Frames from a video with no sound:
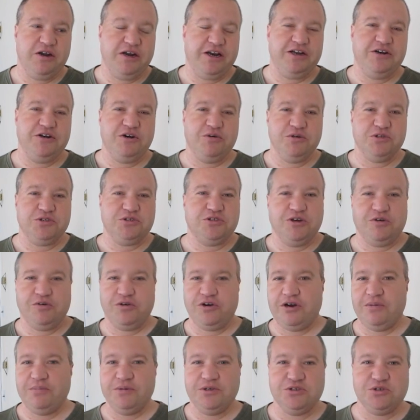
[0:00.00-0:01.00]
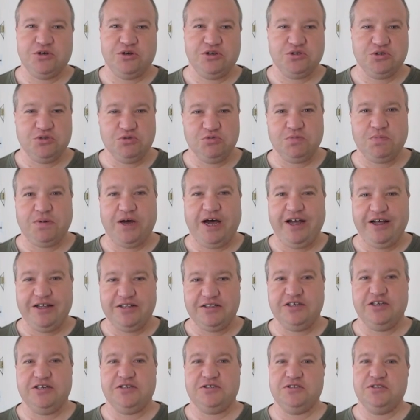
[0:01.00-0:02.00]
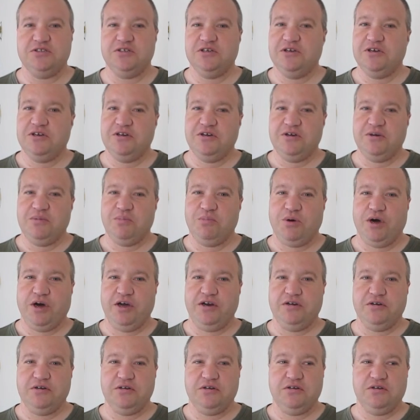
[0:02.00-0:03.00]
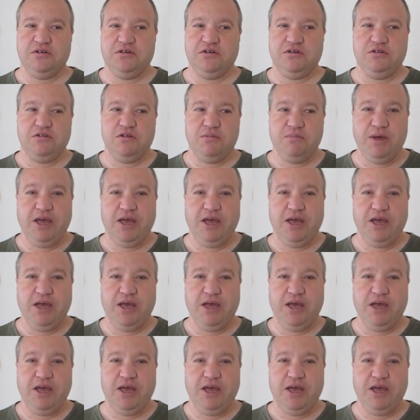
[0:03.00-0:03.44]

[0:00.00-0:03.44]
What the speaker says: And I know what's going on because it all has to do with politics. But the